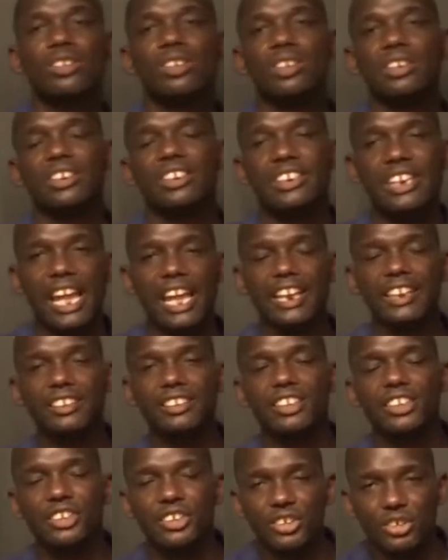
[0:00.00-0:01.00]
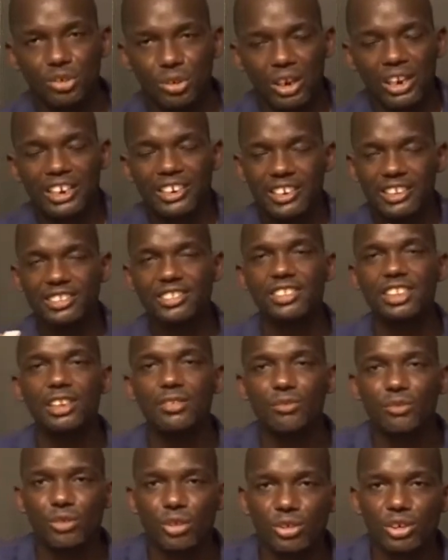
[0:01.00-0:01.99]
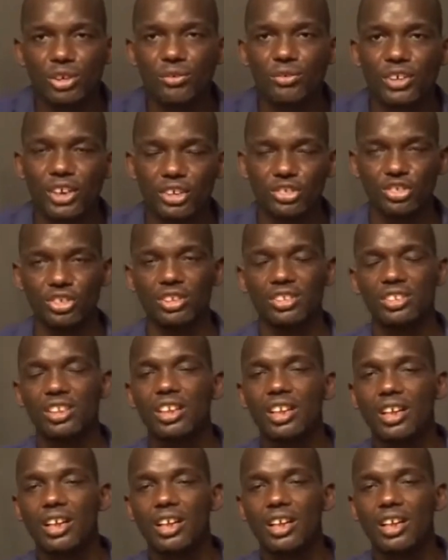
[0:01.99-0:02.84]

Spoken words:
Then you will receive notification